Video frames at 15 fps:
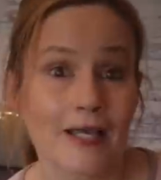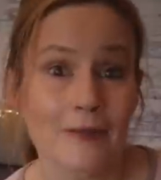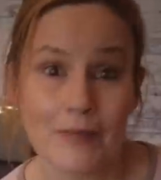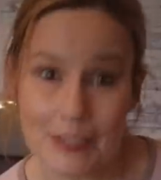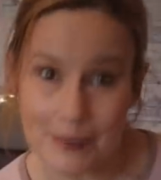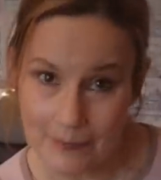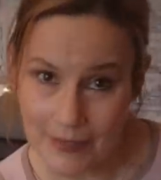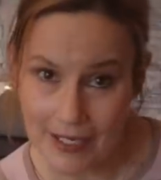
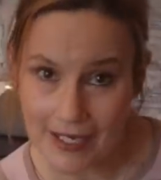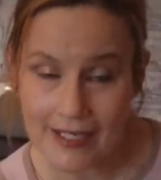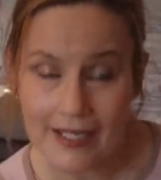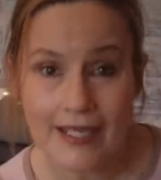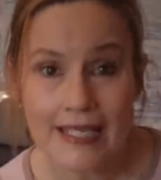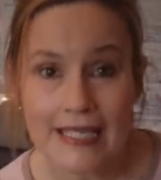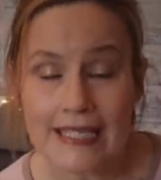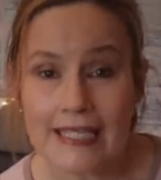Welcome back.
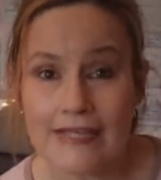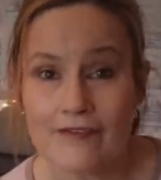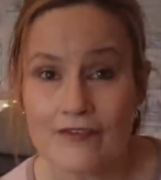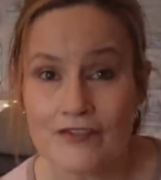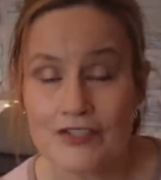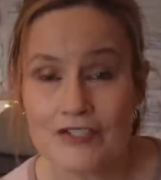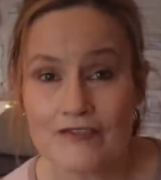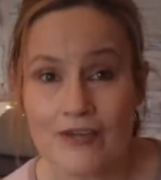If you've
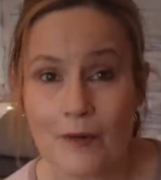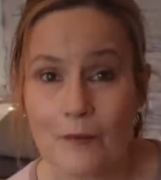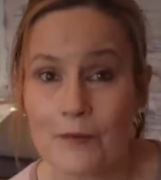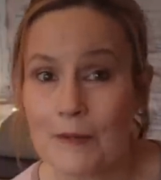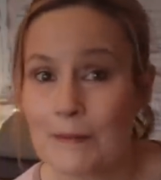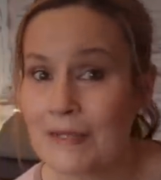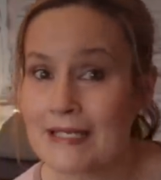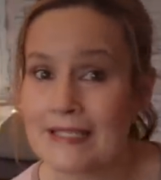just found
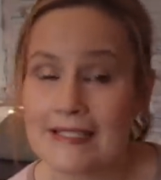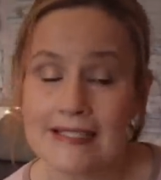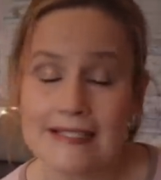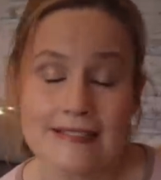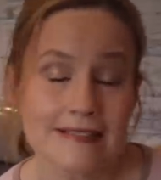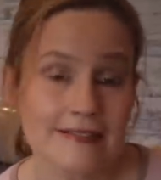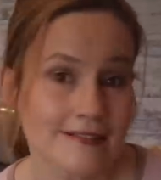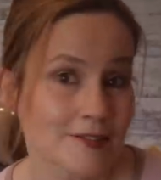me,
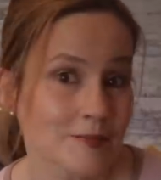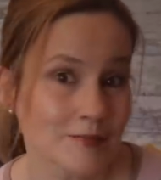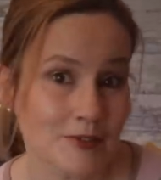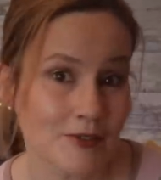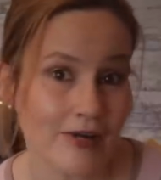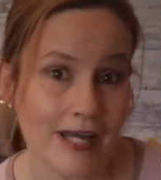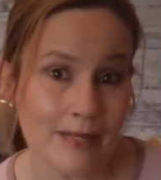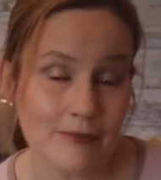please
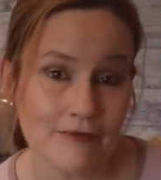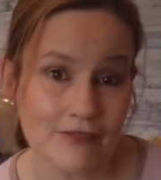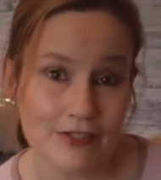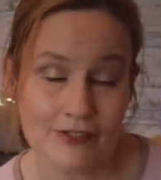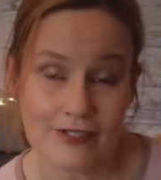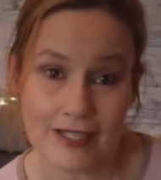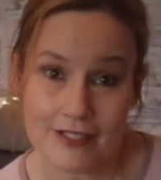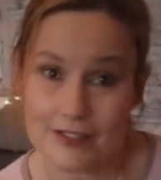subscribe. If
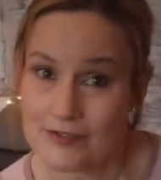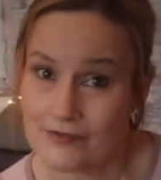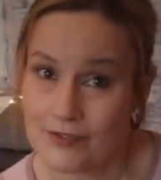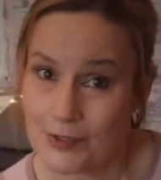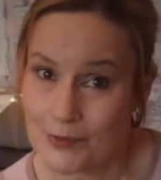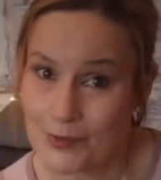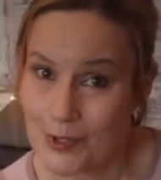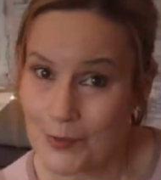you'd like to
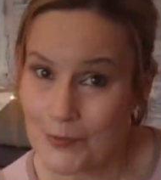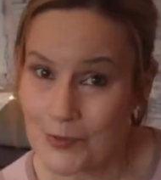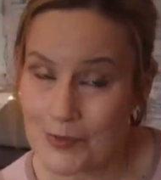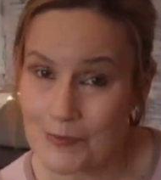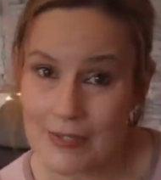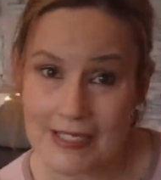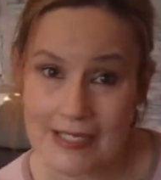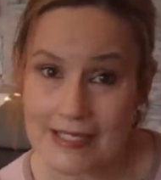follow along with
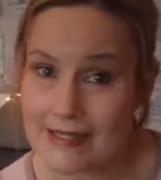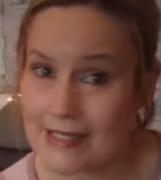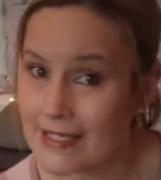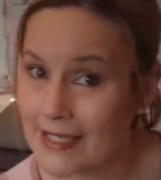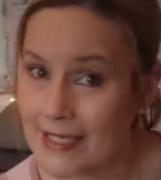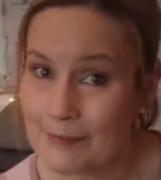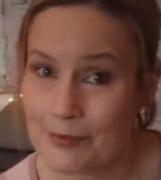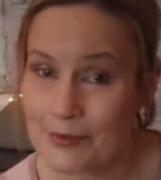me, hit the
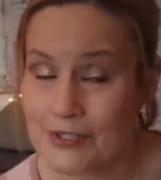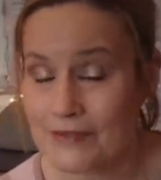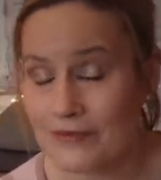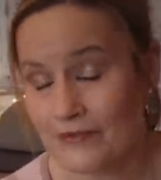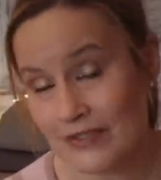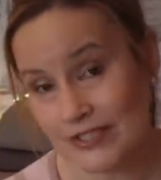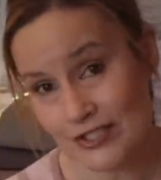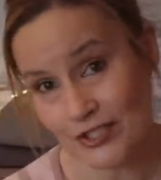like button if
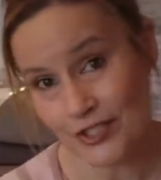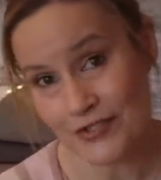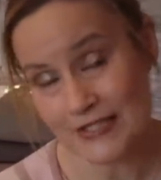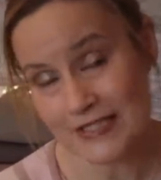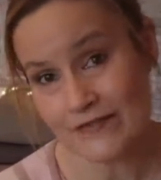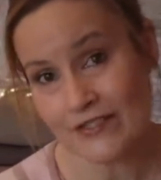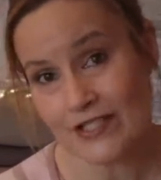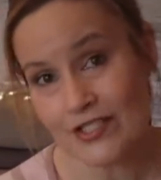you've enjoyed
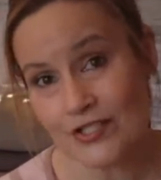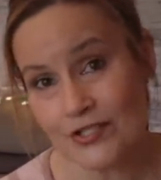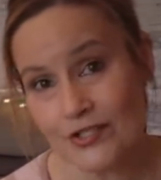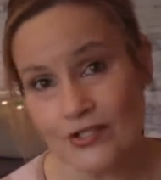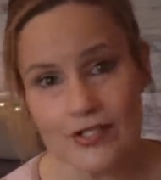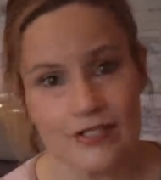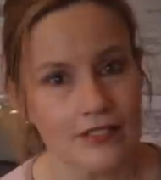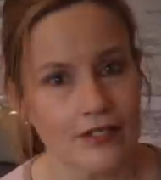this video,
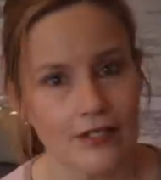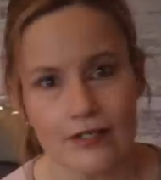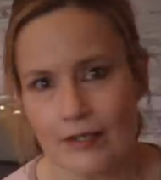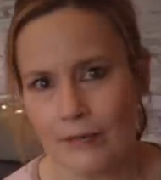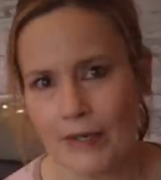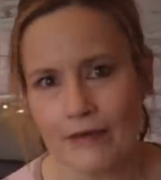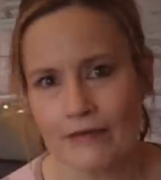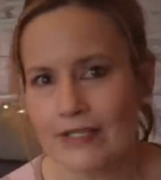because it all
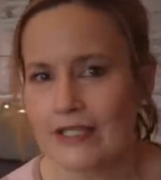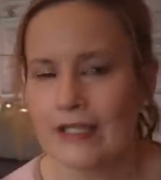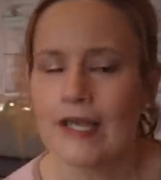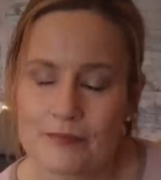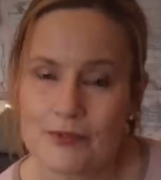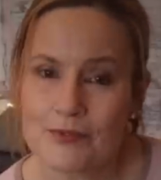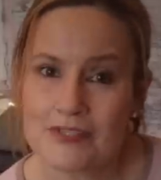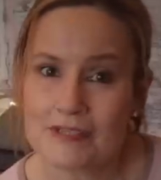apparently
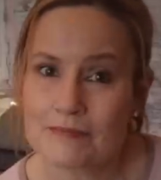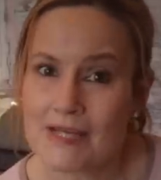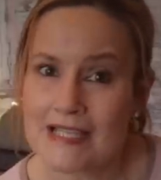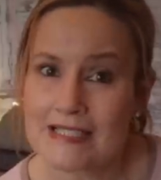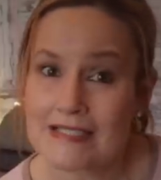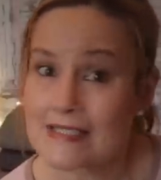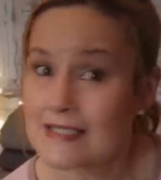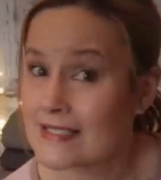boosts my
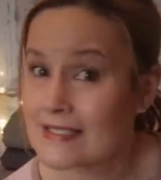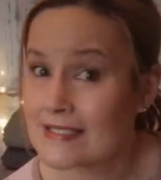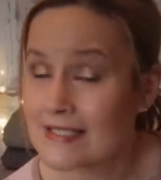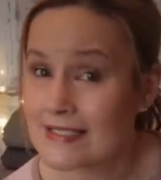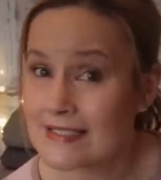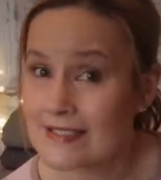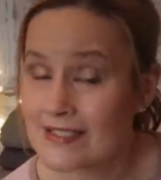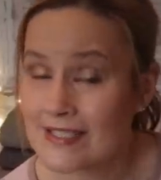
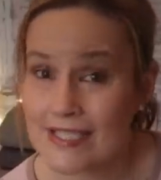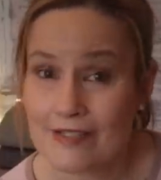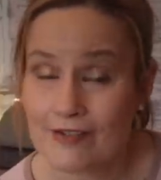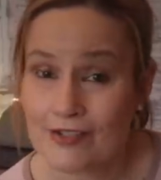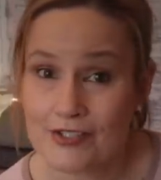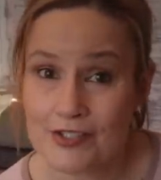statistics here on